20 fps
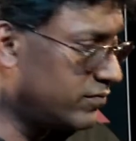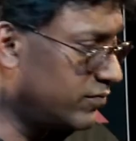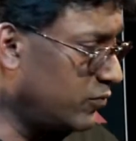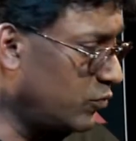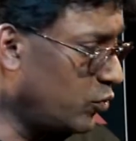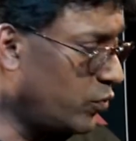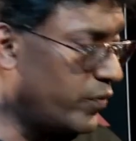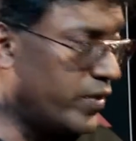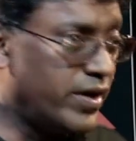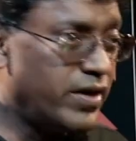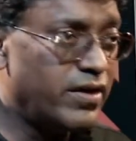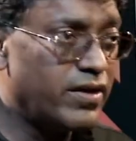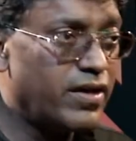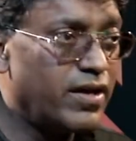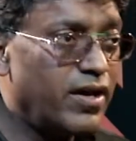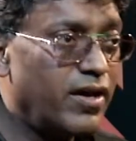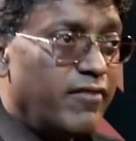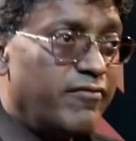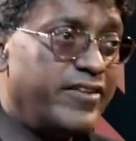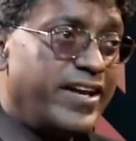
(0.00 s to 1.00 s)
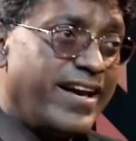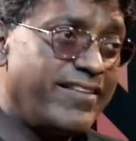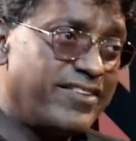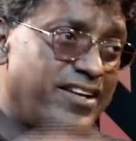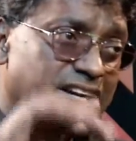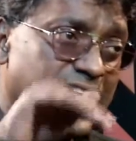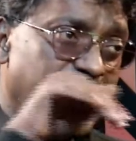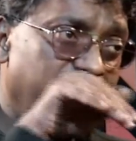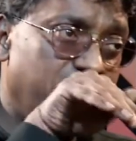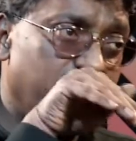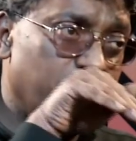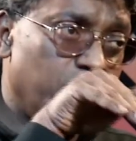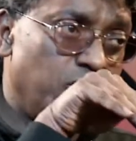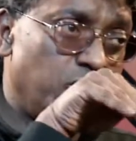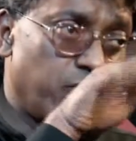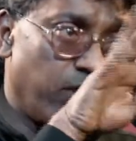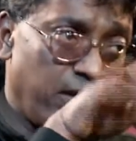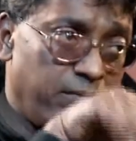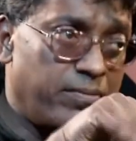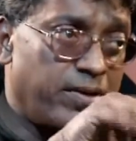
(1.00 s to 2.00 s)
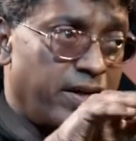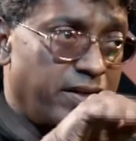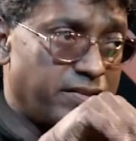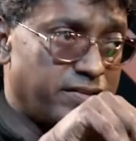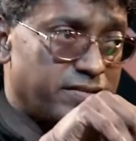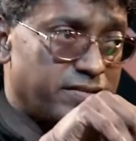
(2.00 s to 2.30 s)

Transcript: woodwind, we have a reed which vibrates.